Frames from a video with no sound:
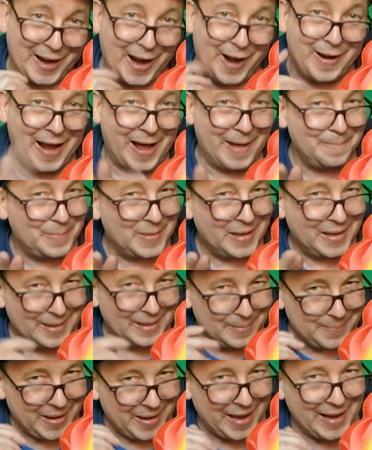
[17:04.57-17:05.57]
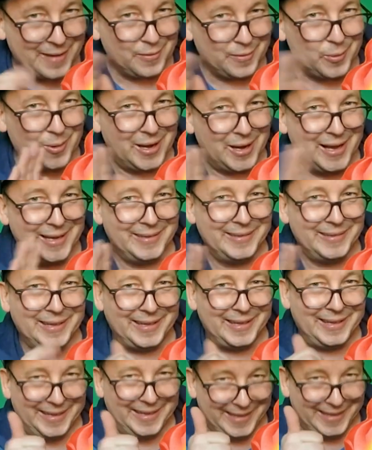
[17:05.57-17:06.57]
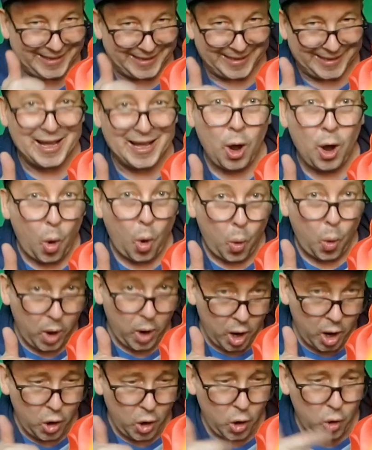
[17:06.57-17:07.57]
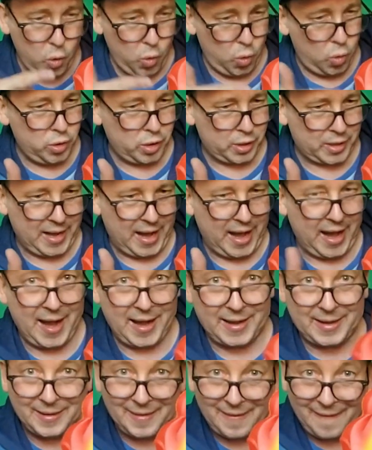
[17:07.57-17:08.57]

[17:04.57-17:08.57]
All right. Bye, everyone. Woo! Look at that.